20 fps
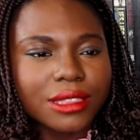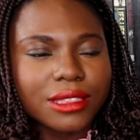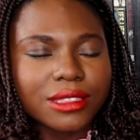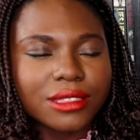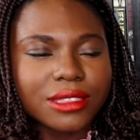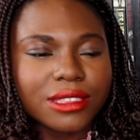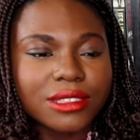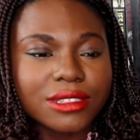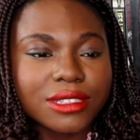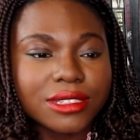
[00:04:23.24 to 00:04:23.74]

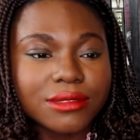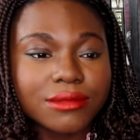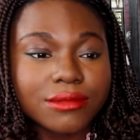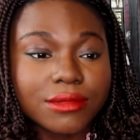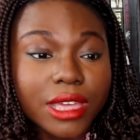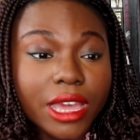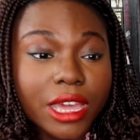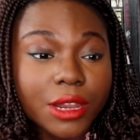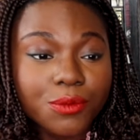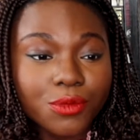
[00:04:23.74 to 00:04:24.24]
The
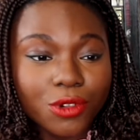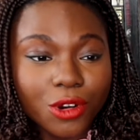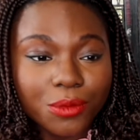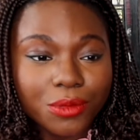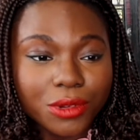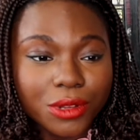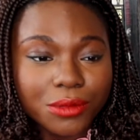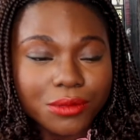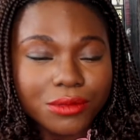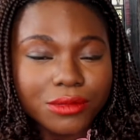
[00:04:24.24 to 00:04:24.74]
third
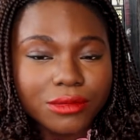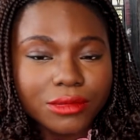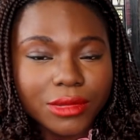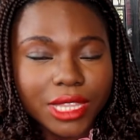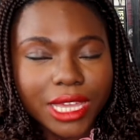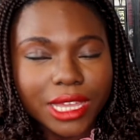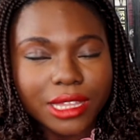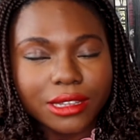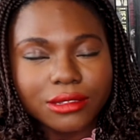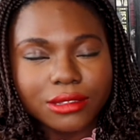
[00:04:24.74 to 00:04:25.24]
problem
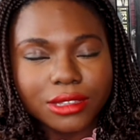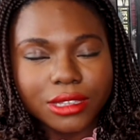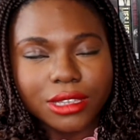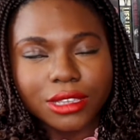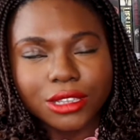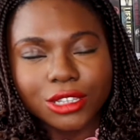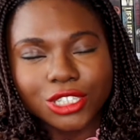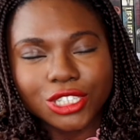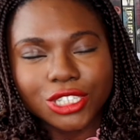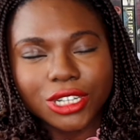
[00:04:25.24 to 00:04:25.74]
that The
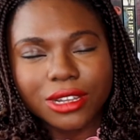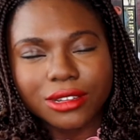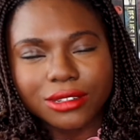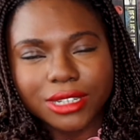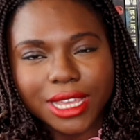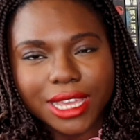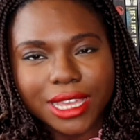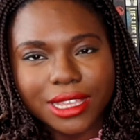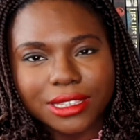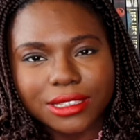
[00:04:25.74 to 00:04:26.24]
Cursed
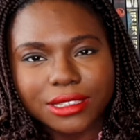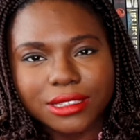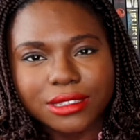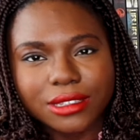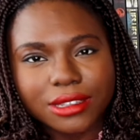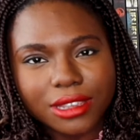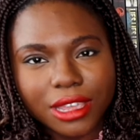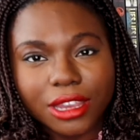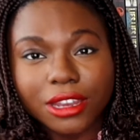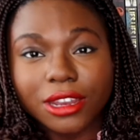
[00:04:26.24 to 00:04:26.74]
Child has,
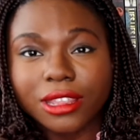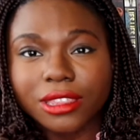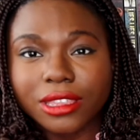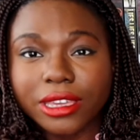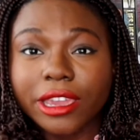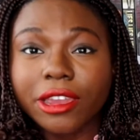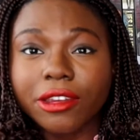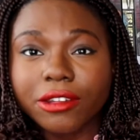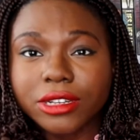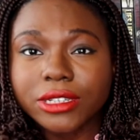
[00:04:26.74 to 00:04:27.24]
another
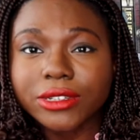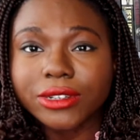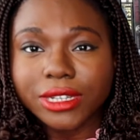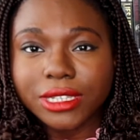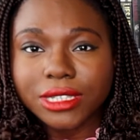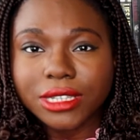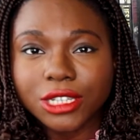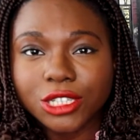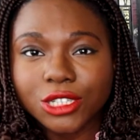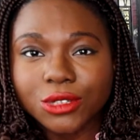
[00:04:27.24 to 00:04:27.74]

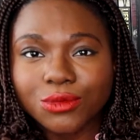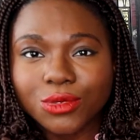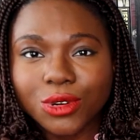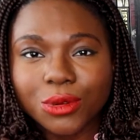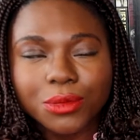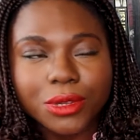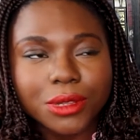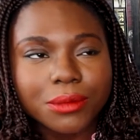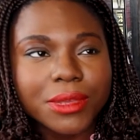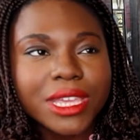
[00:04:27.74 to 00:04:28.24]
characterization
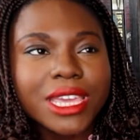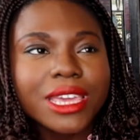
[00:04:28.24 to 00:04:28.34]
problem.